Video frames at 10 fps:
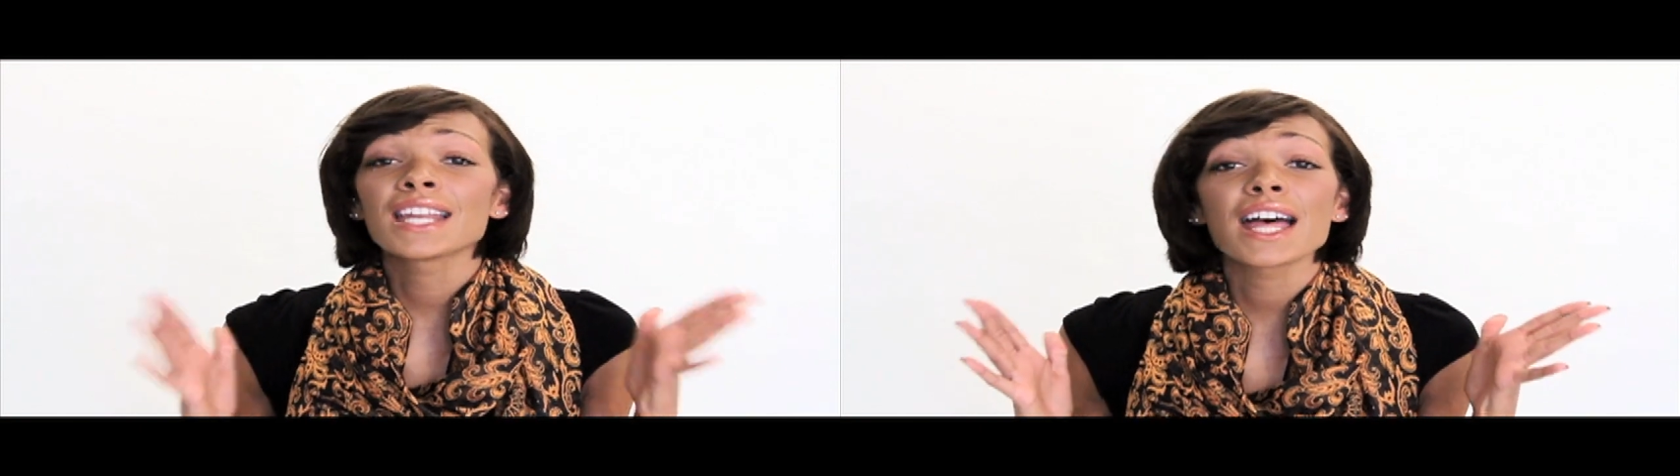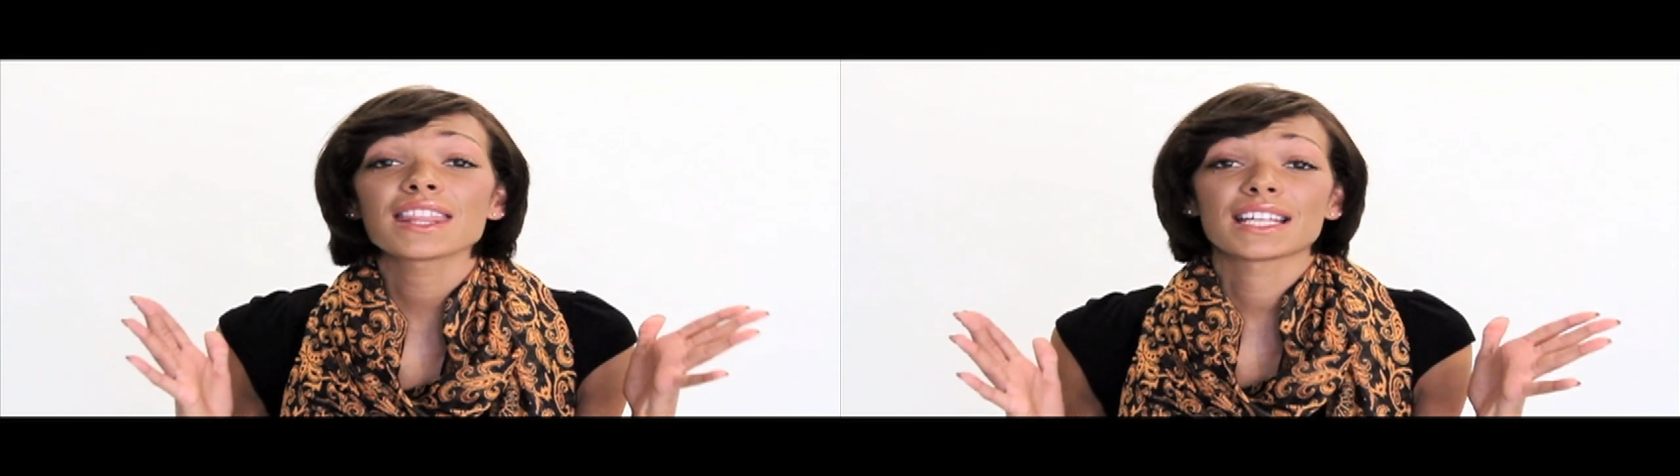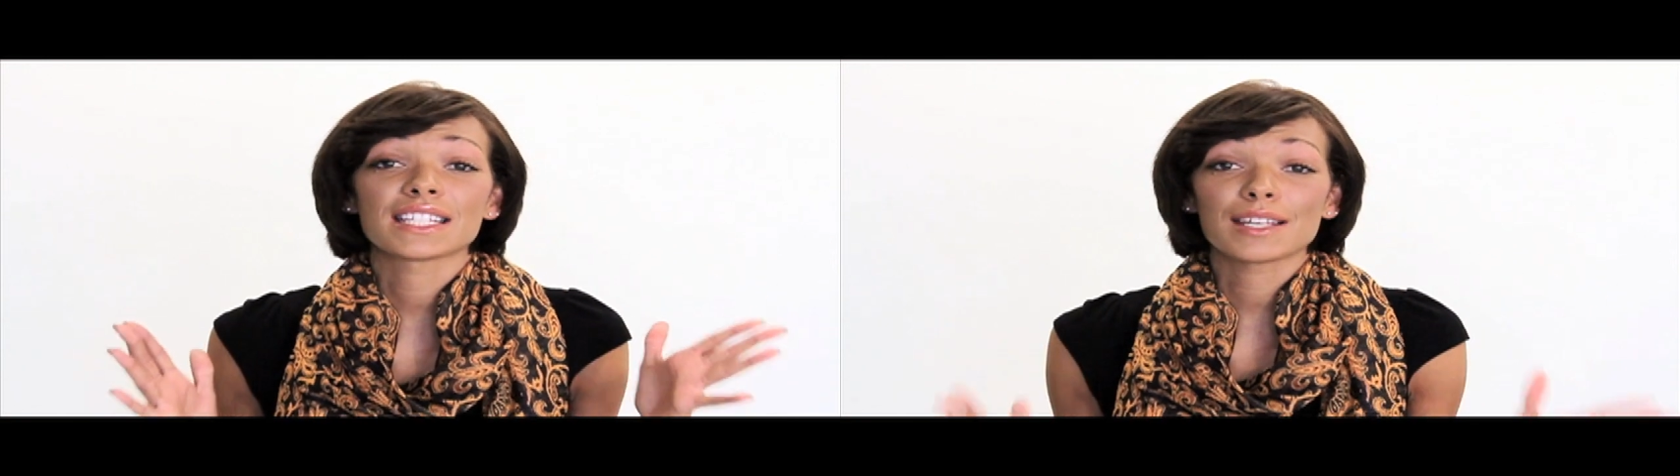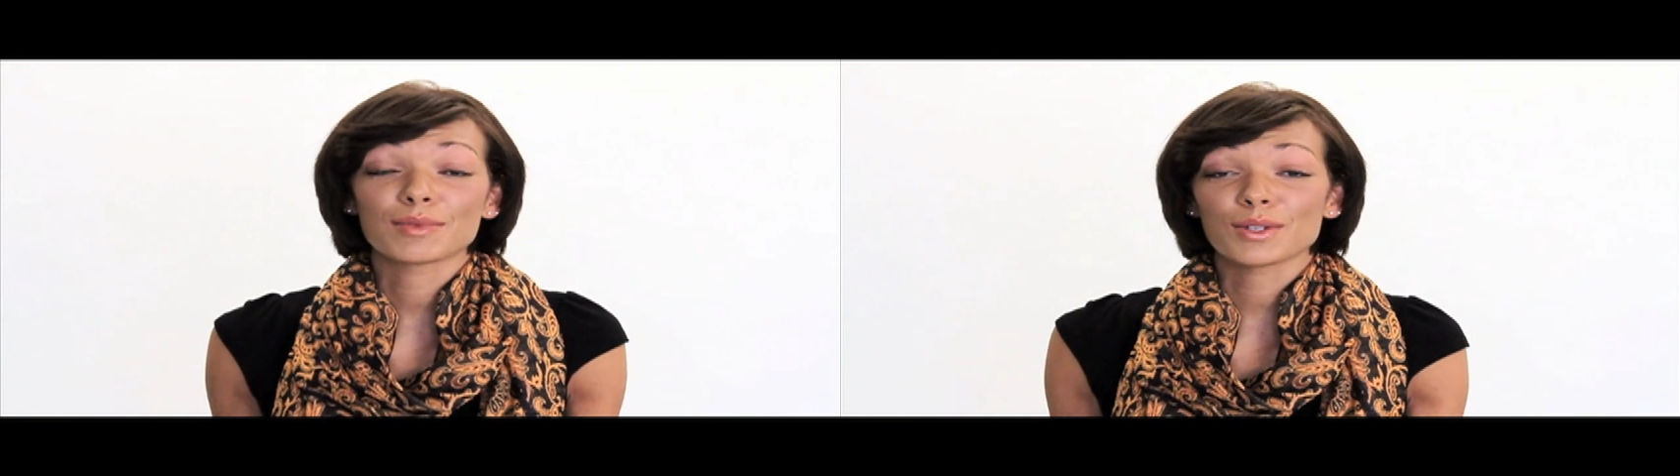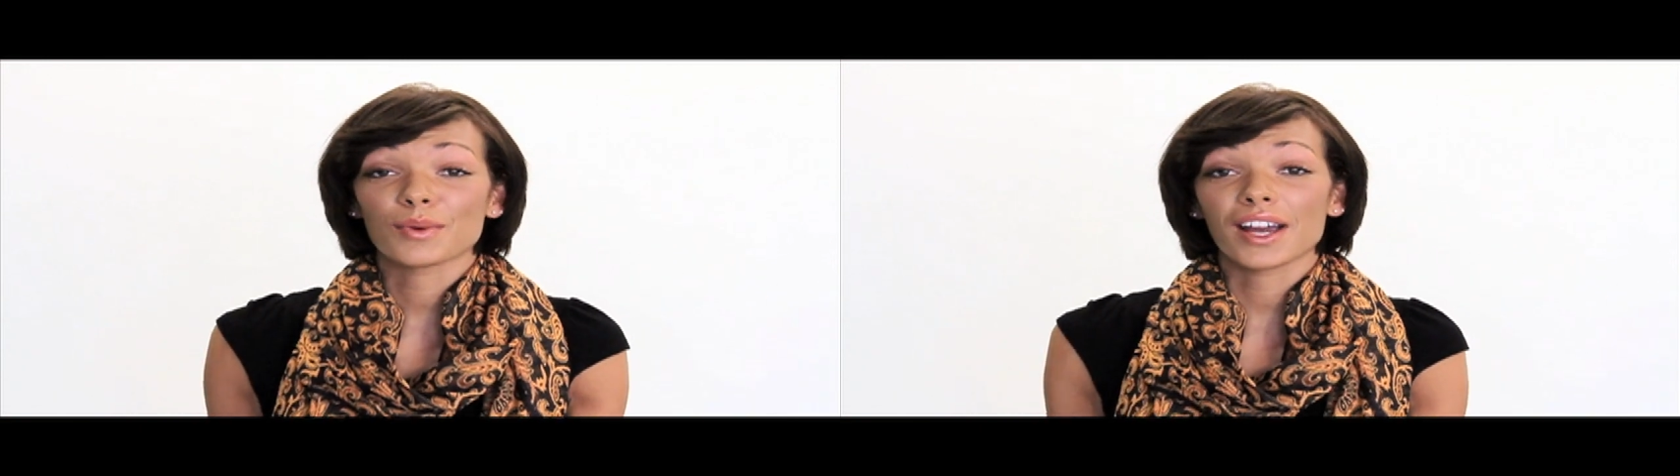and nothing
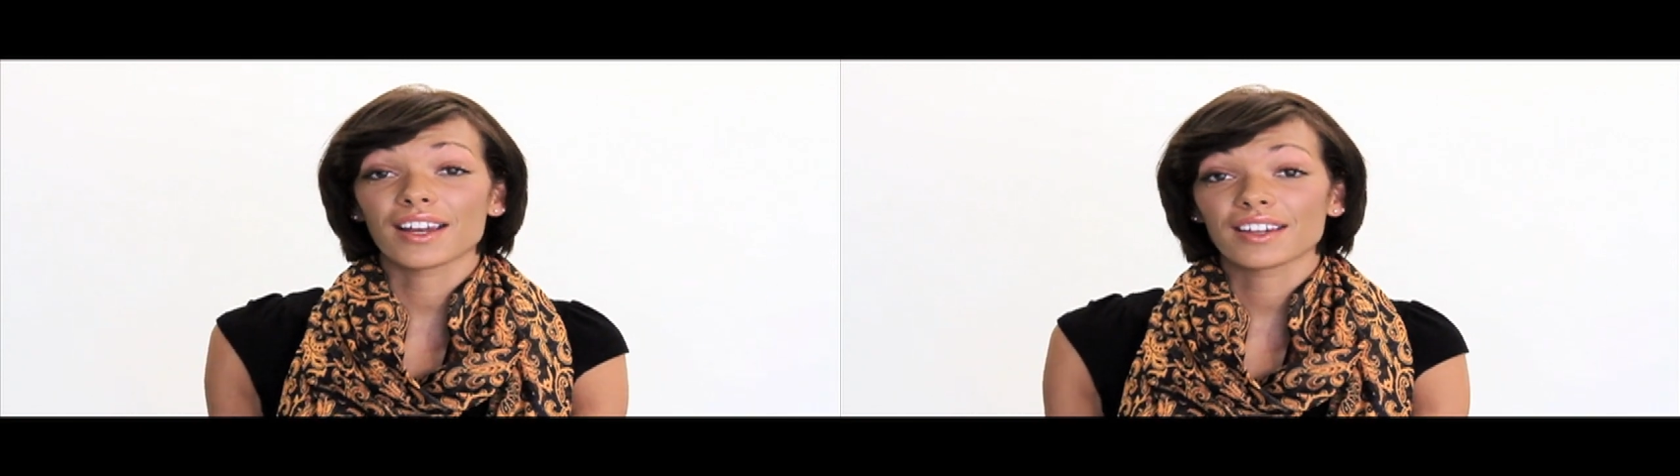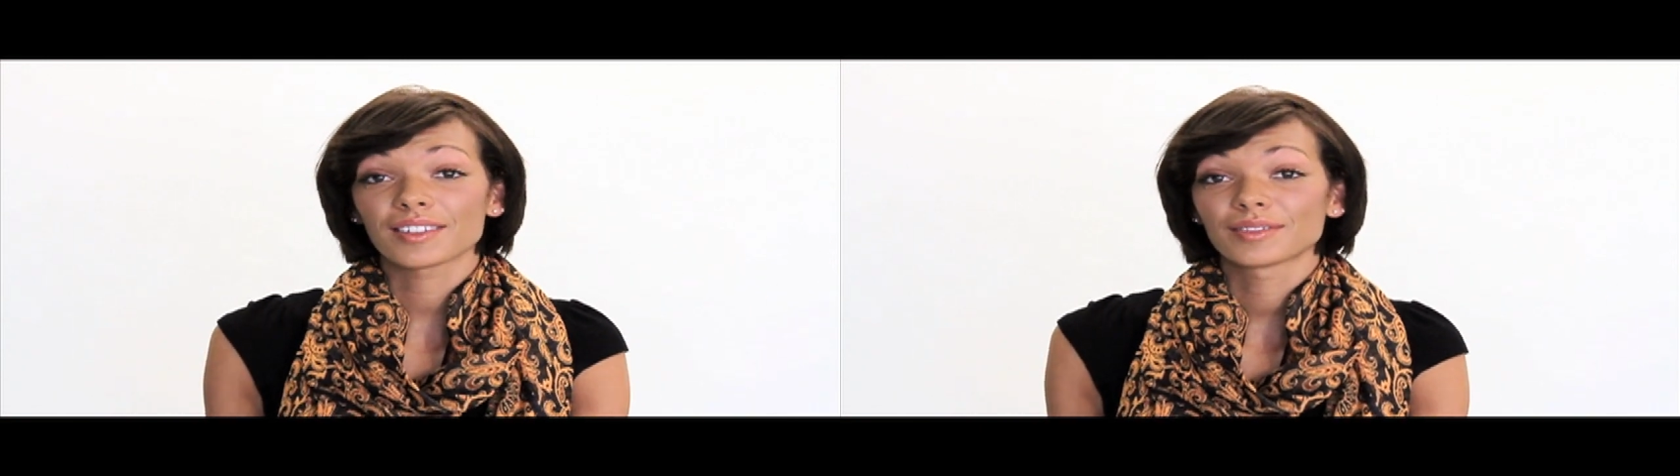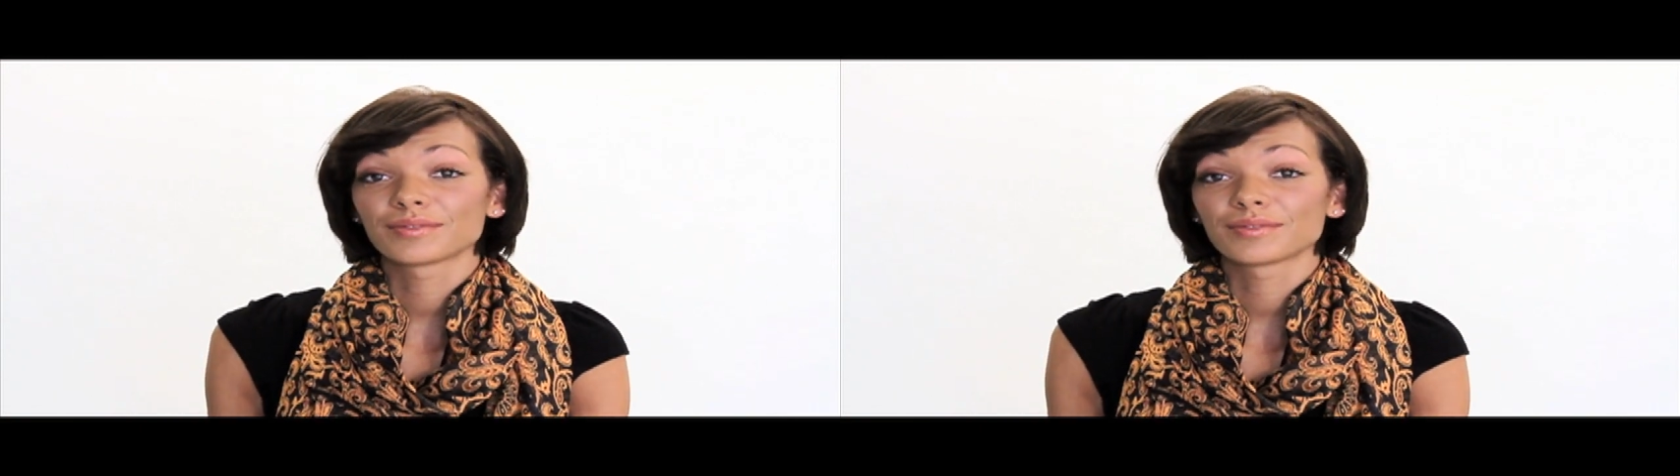seems to work.